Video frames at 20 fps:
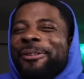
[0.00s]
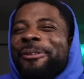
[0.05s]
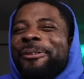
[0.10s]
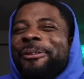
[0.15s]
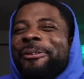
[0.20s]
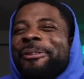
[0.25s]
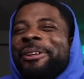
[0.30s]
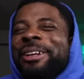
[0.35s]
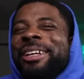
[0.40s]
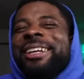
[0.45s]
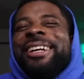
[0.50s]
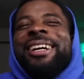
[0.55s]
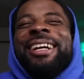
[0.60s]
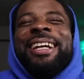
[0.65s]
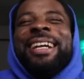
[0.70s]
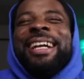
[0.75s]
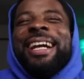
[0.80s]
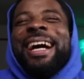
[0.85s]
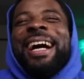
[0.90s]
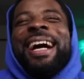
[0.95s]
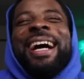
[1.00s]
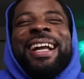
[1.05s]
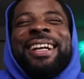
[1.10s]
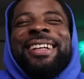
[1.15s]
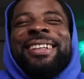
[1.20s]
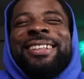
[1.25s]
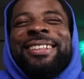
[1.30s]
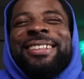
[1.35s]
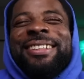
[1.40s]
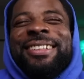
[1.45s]
We are not
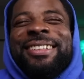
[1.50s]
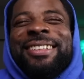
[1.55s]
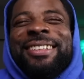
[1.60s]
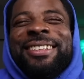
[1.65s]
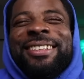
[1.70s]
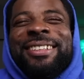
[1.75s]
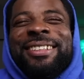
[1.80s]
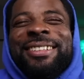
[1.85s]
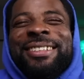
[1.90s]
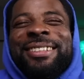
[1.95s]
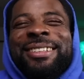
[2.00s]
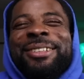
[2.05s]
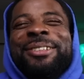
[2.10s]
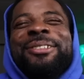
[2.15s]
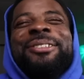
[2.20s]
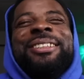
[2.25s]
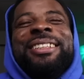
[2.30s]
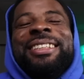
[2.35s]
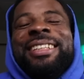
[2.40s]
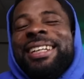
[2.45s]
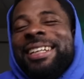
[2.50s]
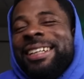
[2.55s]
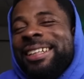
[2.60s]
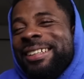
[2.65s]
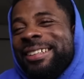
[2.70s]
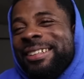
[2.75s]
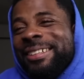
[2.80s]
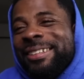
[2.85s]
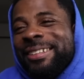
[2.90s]
doing that.